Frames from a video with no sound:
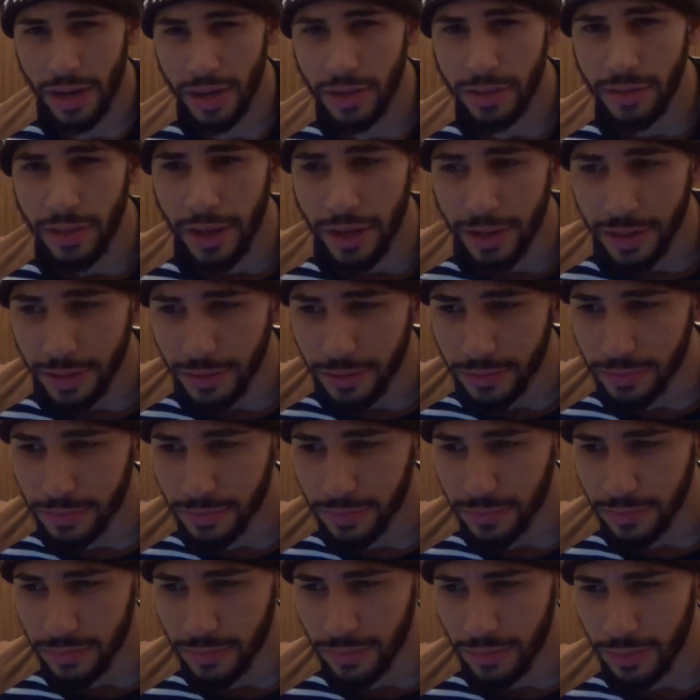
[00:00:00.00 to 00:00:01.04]
on a diet,
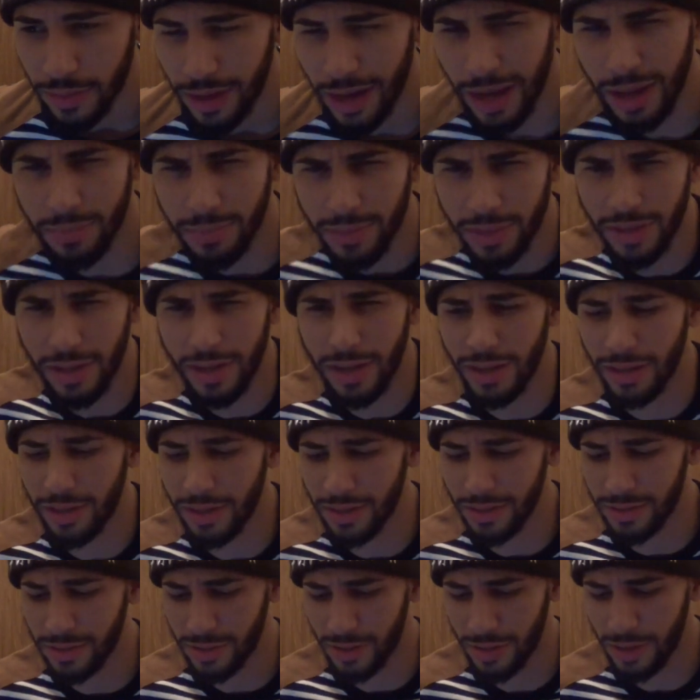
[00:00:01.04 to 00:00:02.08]
Alhamdulillah, I
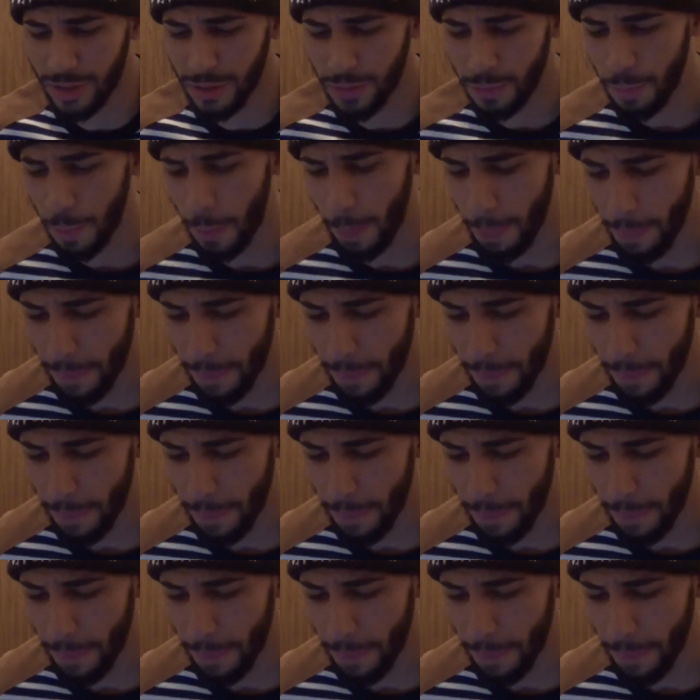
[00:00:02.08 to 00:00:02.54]
guess, um,